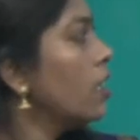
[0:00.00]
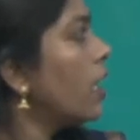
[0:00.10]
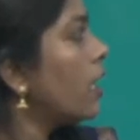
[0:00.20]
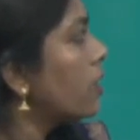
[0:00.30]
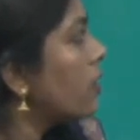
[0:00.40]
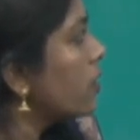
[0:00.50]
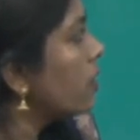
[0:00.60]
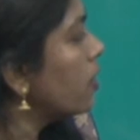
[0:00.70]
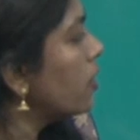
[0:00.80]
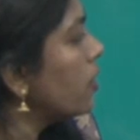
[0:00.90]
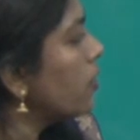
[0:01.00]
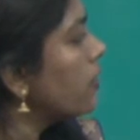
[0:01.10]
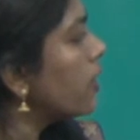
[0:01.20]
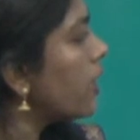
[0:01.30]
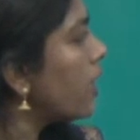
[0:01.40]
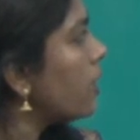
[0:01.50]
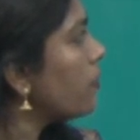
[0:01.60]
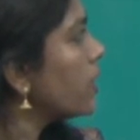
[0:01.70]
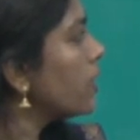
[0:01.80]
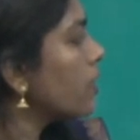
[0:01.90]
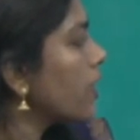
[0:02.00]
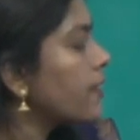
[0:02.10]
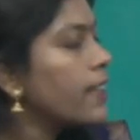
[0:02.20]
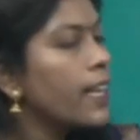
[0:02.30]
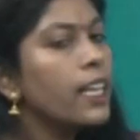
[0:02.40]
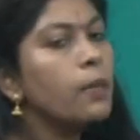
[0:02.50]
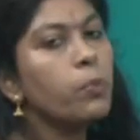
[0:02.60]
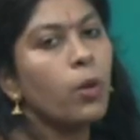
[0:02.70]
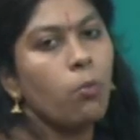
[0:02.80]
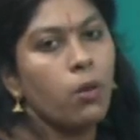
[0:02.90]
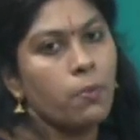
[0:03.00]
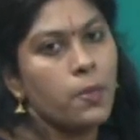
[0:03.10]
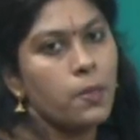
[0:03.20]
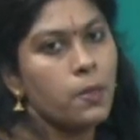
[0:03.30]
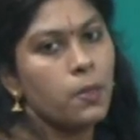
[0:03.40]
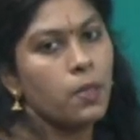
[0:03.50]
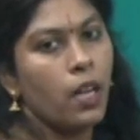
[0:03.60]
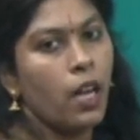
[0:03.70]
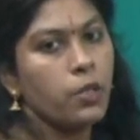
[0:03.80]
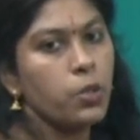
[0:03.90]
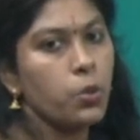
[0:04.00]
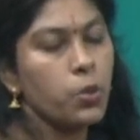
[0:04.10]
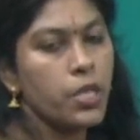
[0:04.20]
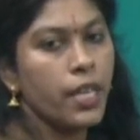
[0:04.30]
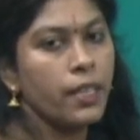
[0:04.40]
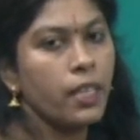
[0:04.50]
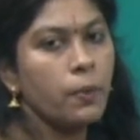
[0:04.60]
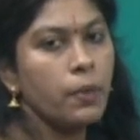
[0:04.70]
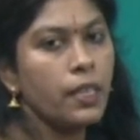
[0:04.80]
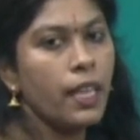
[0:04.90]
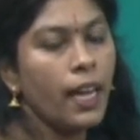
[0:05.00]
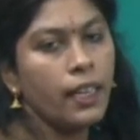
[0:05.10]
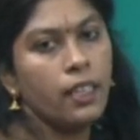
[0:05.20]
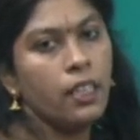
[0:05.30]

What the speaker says: and the relevant ethical problems associated with that